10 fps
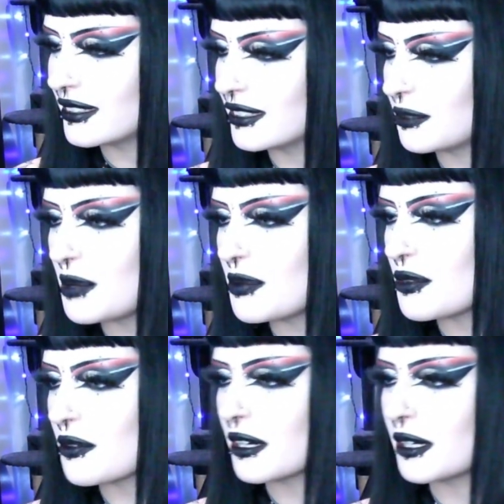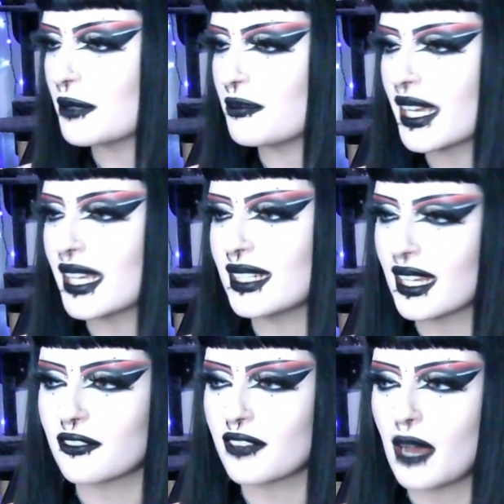the people who are making
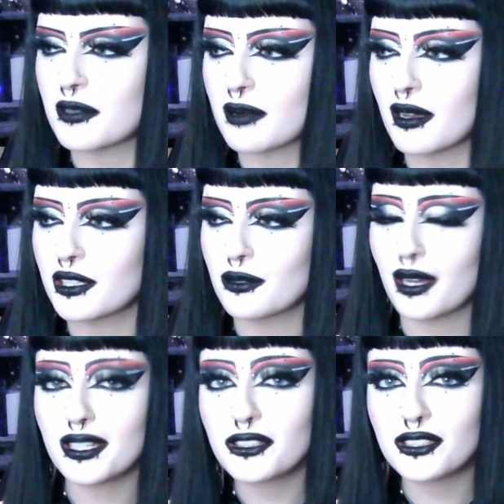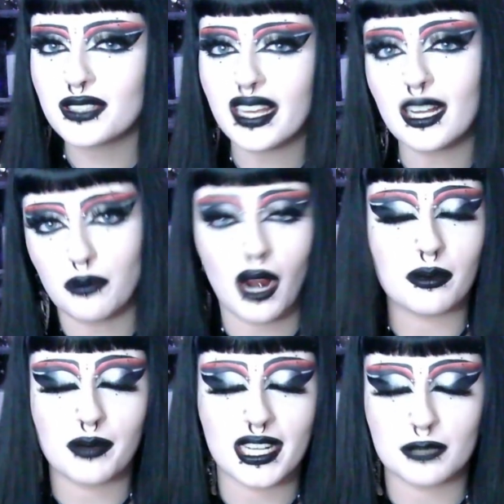negative comments about you, unless you're, like, a
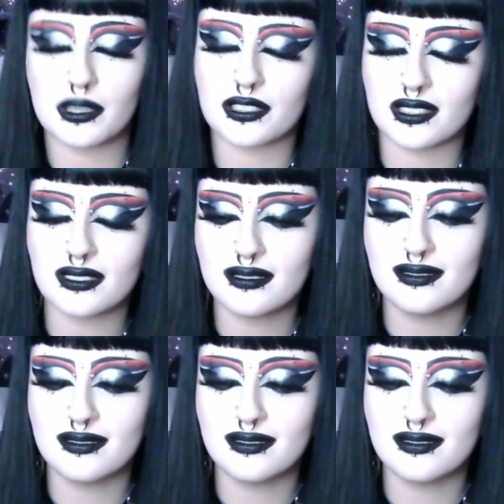problematic person,